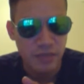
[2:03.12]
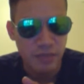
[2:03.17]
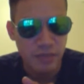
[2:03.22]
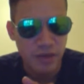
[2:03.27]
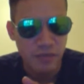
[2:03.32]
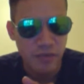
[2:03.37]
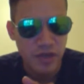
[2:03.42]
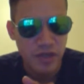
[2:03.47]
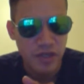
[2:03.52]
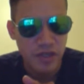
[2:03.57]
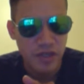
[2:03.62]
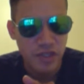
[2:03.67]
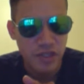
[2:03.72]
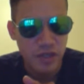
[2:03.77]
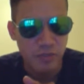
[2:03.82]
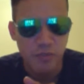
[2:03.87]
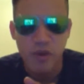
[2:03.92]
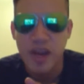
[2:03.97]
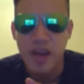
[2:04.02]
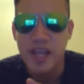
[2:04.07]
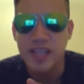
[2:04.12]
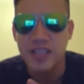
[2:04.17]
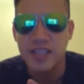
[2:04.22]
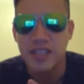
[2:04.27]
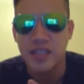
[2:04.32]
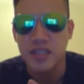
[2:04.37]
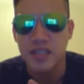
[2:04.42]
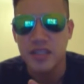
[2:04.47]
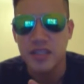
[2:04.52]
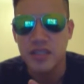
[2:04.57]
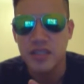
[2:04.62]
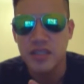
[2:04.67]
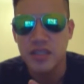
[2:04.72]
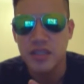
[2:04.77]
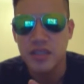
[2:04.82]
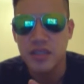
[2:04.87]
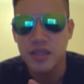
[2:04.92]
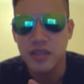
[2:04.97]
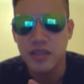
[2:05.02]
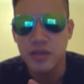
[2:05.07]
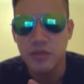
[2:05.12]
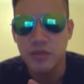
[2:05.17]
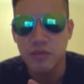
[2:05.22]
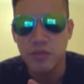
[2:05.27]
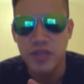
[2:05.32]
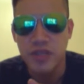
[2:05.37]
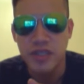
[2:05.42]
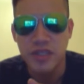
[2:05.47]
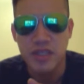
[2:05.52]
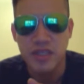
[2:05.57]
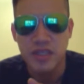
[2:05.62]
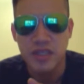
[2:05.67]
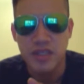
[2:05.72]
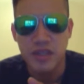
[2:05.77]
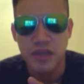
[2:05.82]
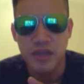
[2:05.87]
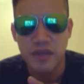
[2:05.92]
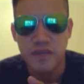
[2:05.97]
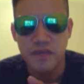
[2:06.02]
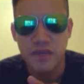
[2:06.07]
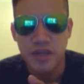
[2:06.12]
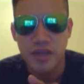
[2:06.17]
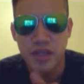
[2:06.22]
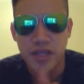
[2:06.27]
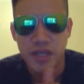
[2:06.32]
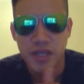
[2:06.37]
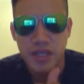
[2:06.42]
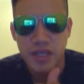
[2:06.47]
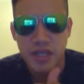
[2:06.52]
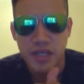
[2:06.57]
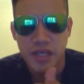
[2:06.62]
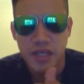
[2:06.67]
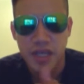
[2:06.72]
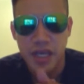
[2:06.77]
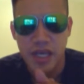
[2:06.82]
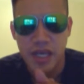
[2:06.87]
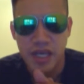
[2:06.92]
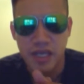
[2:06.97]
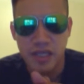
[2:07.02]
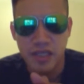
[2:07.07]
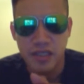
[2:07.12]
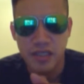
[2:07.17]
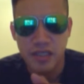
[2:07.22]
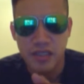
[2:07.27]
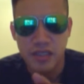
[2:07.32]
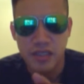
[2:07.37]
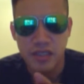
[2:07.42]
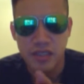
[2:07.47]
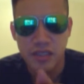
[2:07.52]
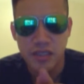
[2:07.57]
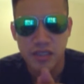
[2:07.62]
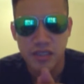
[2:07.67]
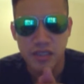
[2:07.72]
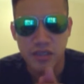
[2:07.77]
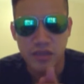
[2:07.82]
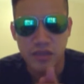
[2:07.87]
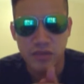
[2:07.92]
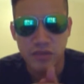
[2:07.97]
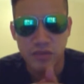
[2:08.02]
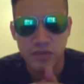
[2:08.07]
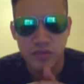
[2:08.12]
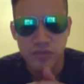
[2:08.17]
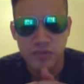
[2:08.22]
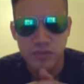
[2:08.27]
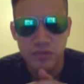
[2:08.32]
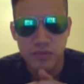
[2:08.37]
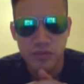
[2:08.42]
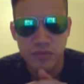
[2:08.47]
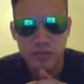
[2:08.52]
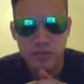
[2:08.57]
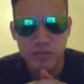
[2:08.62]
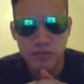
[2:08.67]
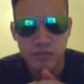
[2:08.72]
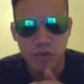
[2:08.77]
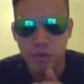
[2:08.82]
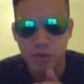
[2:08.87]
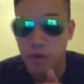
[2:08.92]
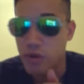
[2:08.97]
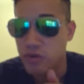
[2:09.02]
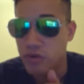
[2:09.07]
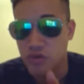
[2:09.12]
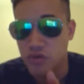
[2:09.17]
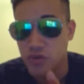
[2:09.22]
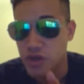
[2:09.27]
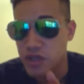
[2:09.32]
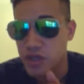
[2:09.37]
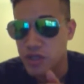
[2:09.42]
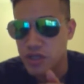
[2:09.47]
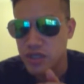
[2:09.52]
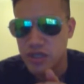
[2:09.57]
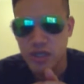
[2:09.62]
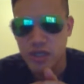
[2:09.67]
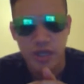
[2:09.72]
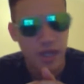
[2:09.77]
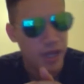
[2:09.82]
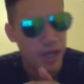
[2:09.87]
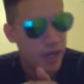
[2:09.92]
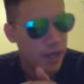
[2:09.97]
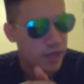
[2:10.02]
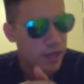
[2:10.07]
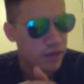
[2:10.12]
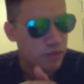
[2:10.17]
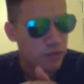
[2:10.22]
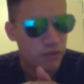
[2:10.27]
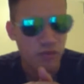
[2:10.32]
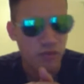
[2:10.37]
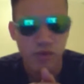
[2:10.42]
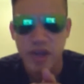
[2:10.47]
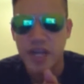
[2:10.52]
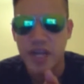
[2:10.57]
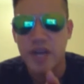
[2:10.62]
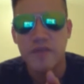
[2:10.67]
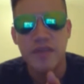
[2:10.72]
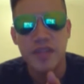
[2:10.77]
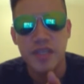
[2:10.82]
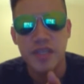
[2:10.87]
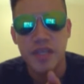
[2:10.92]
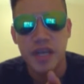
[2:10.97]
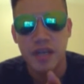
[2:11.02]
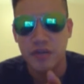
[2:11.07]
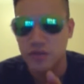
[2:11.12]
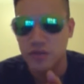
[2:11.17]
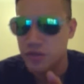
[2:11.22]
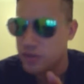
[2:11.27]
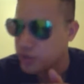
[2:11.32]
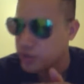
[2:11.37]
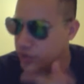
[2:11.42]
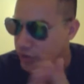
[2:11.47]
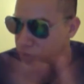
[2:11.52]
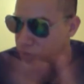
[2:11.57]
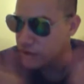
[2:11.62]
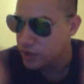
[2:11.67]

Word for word: and my friend just surprised us with this stuff. And, you know, we were all drunk, and we tried everything else.